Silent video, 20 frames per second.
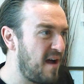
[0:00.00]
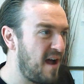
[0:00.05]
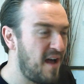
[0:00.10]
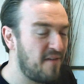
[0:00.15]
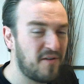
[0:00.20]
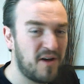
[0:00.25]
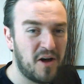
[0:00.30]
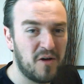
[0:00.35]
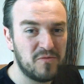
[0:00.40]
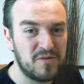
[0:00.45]
I have
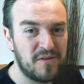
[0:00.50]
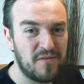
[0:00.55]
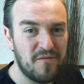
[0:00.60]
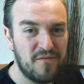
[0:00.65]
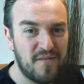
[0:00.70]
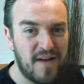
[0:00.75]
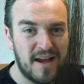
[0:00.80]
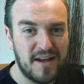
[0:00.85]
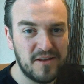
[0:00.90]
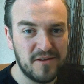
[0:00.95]
a whole different
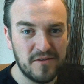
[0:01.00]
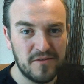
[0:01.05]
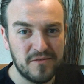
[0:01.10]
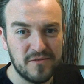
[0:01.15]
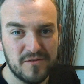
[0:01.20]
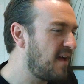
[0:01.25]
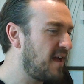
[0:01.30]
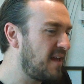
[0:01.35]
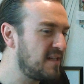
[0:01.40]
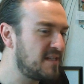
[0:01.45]
value,
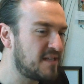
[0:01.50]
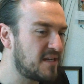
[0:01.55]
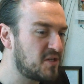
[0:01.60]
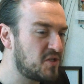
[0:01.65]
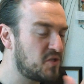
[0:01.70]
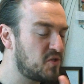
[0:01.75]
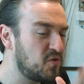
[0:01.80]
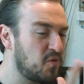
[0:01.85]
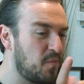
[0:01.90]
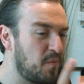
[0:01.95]
and in such a
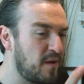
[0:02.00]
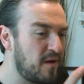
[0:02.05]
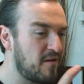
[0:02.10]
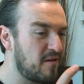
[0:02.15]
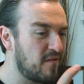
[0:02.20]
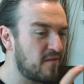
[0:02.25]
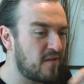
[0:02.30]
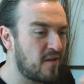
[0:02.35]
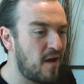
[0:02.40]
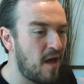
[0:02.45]
short
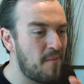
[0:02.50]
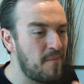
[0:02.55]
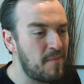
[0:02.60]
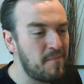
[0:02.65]
period of time.